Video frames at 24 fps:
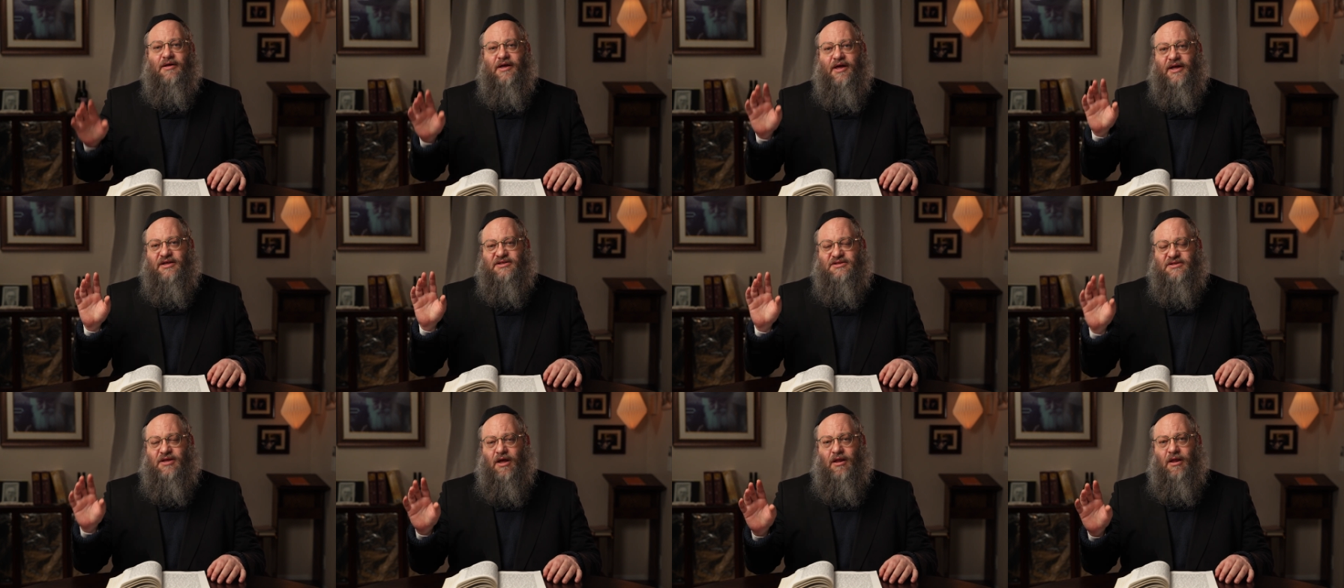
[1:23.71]

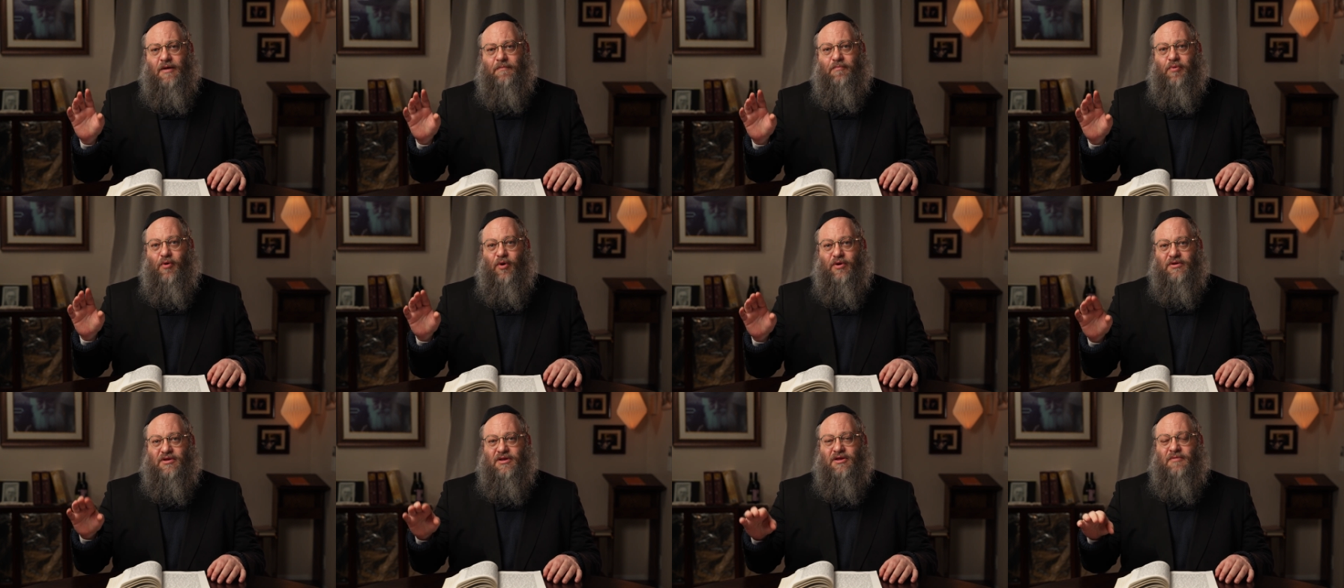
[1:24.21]
it's still
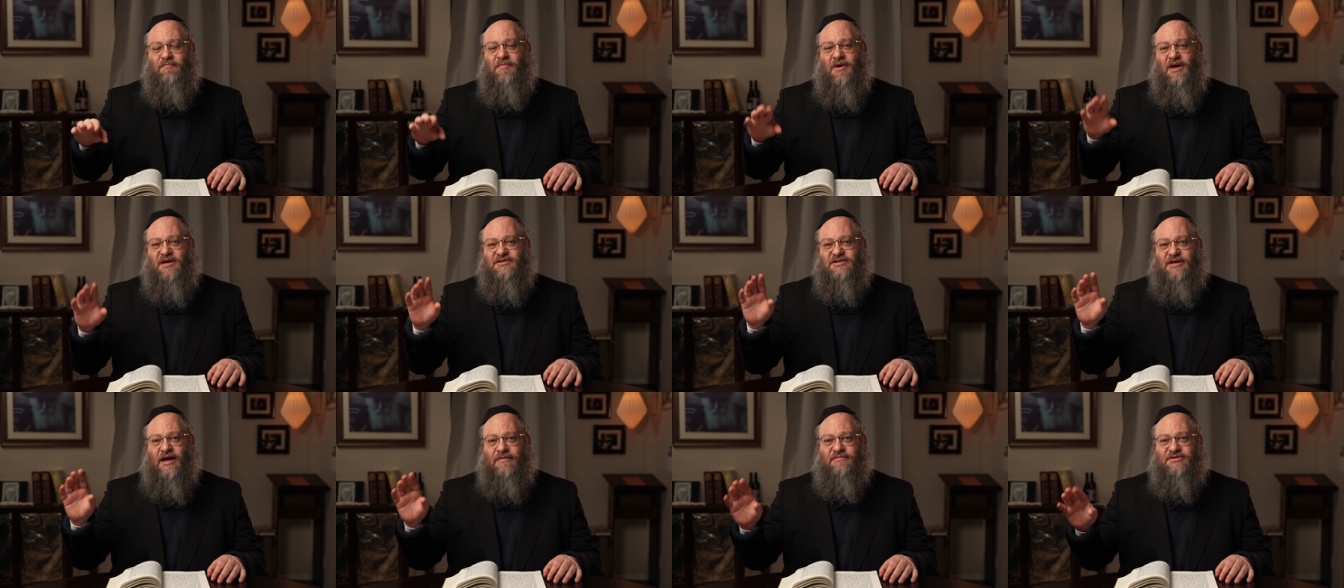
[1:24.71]
important
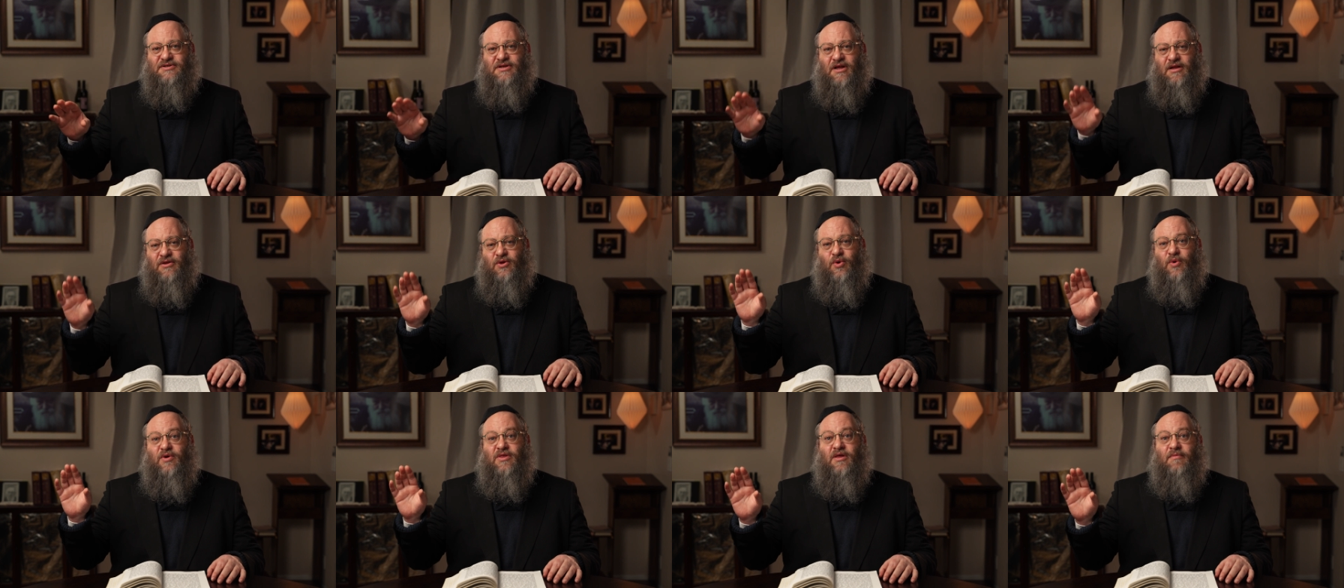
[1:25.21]
because I'm
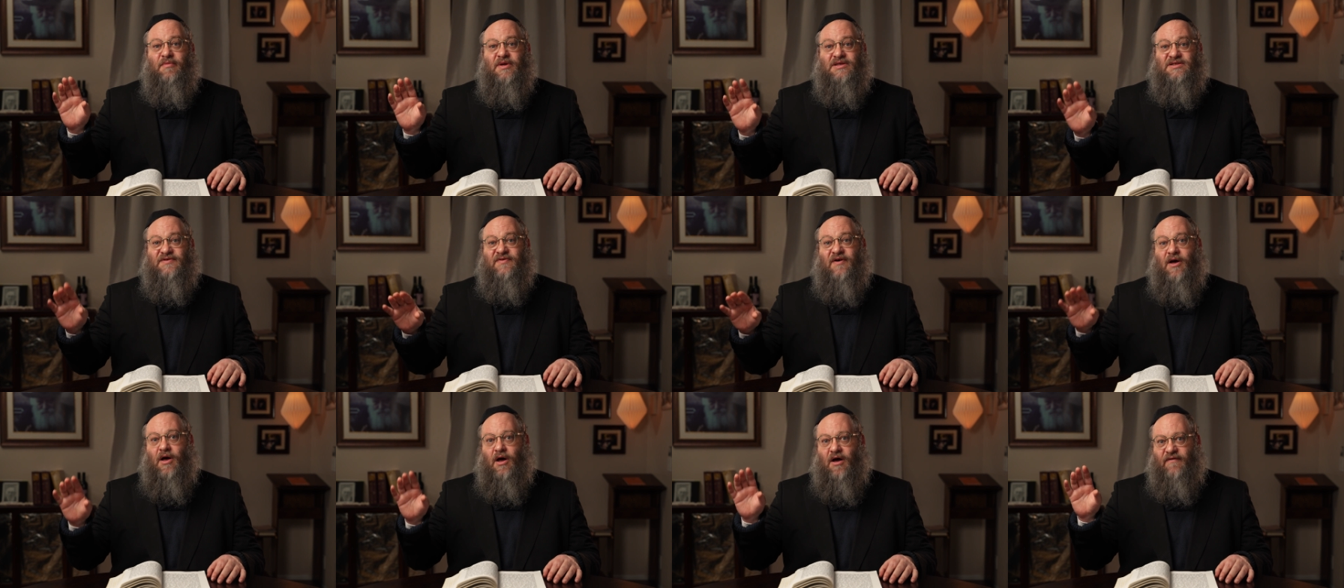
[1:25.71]
still doing the
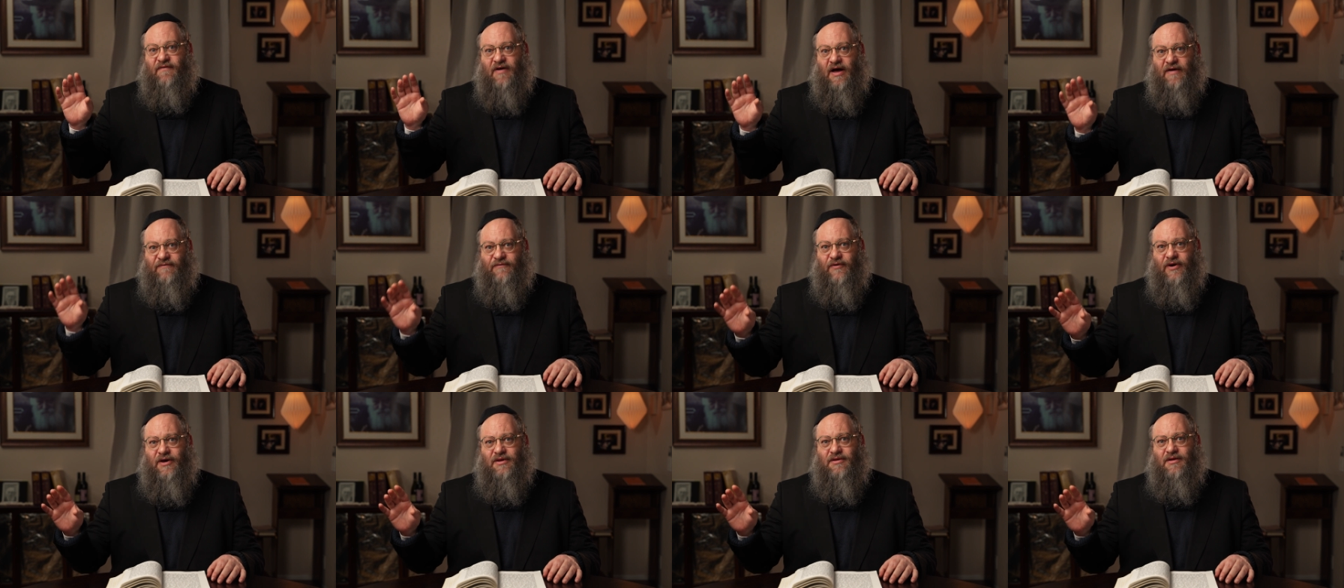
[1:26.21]
mitzvah of
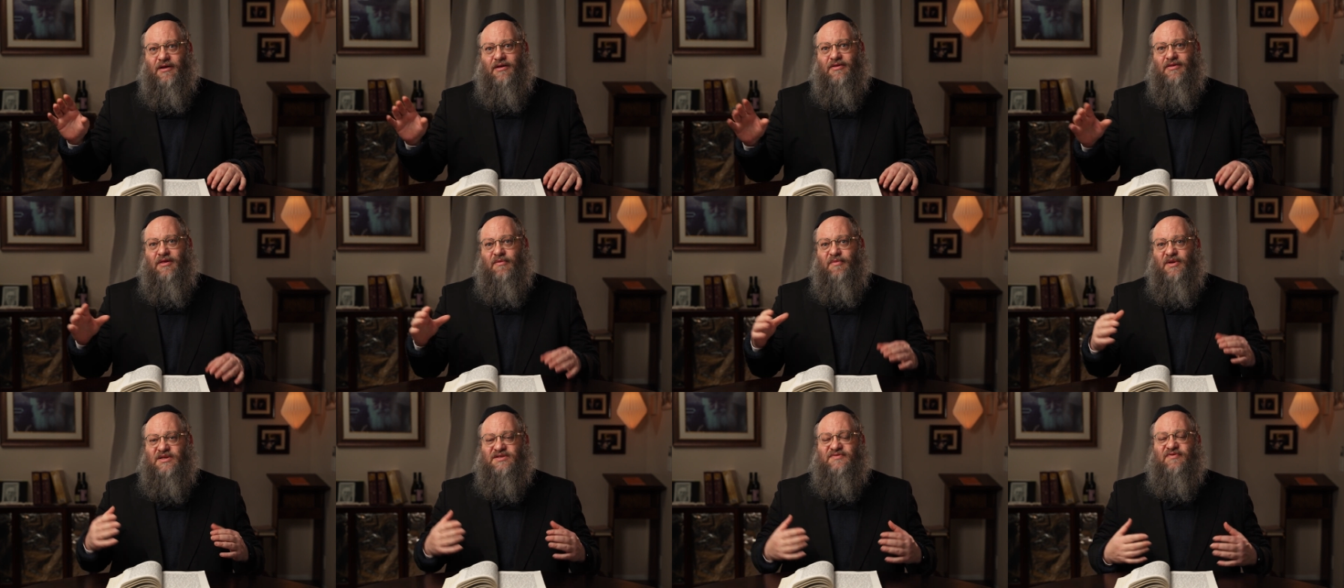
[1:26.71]
avodah,
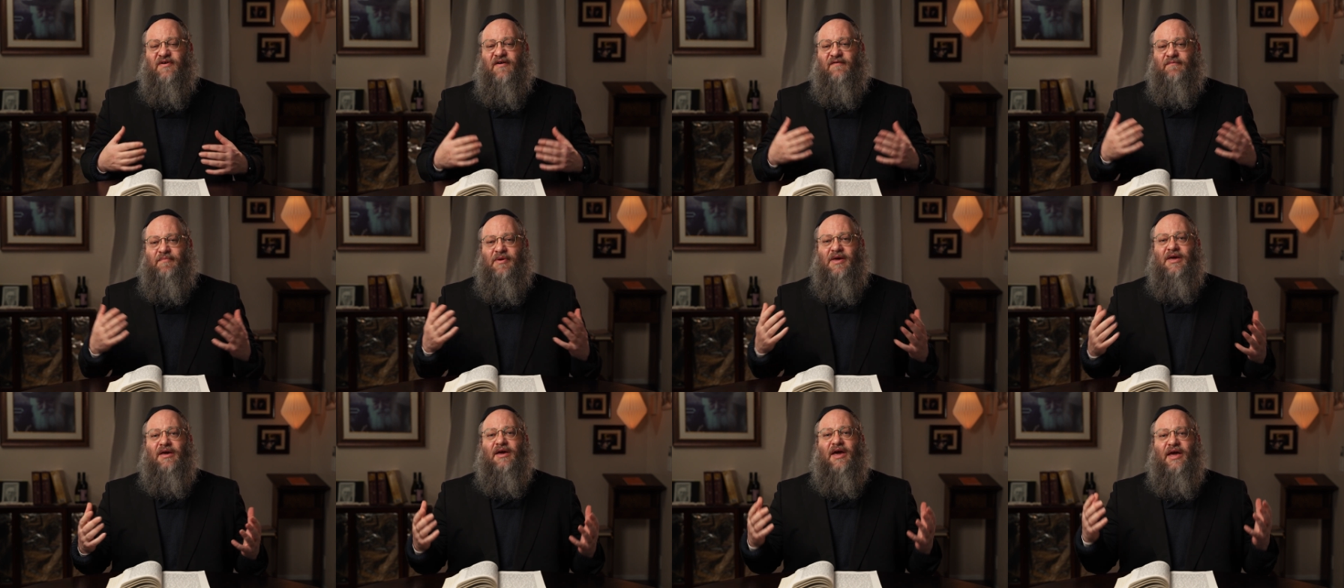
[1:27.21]
the mitzvah of
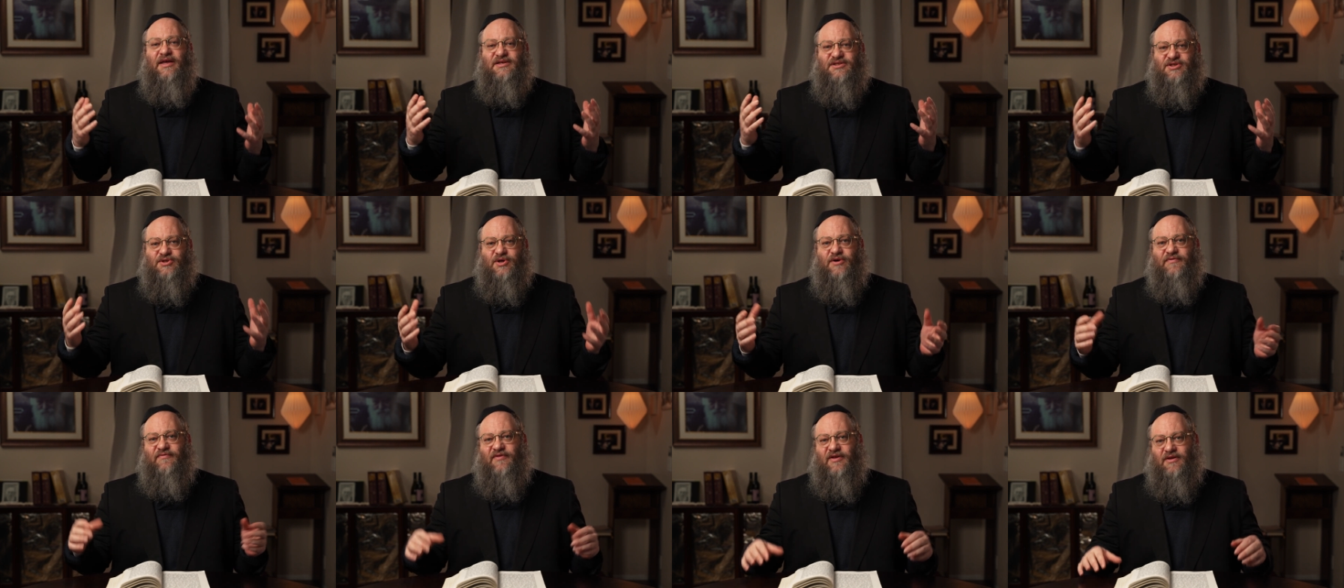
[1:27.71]
being a
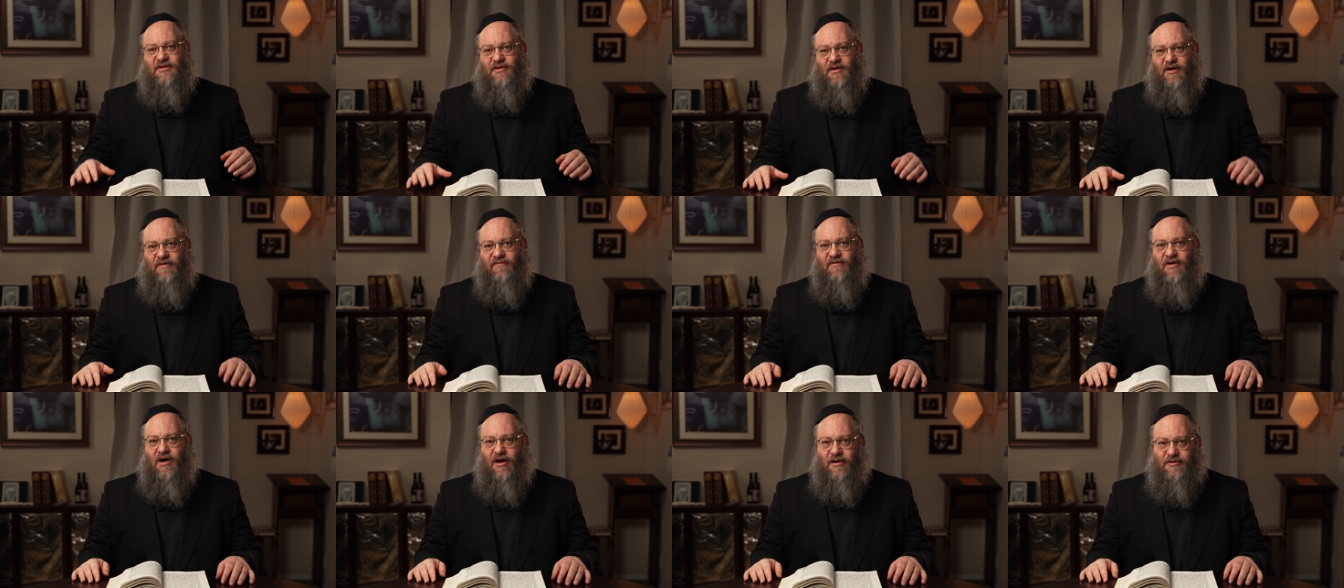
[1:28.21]
servant
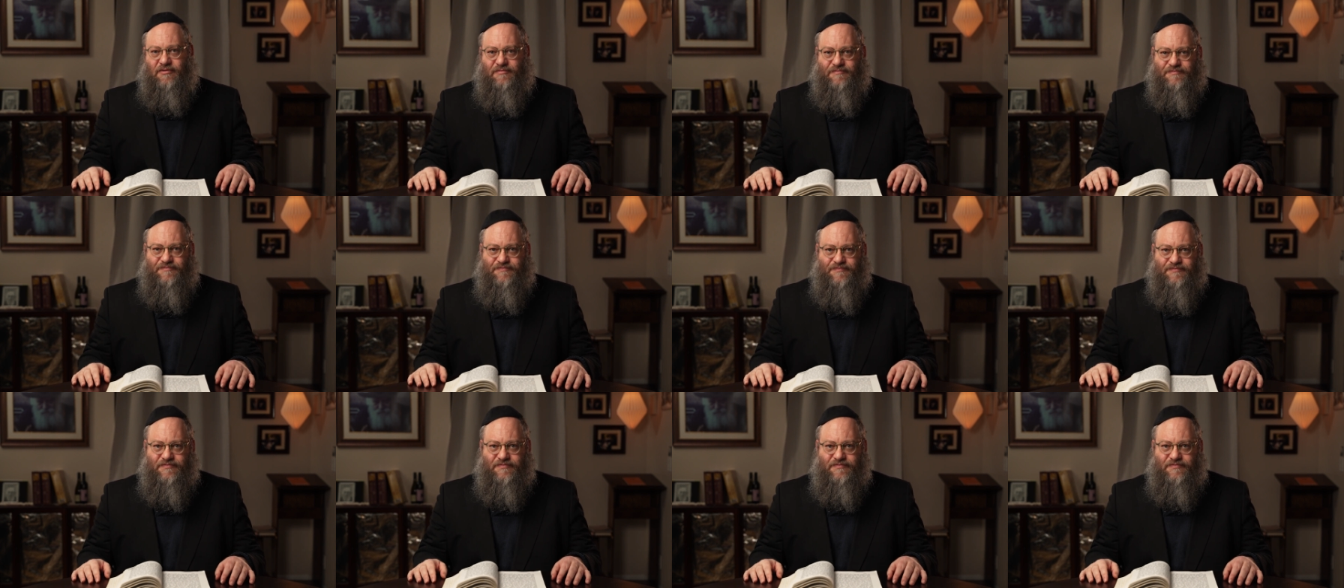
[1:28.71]
of God.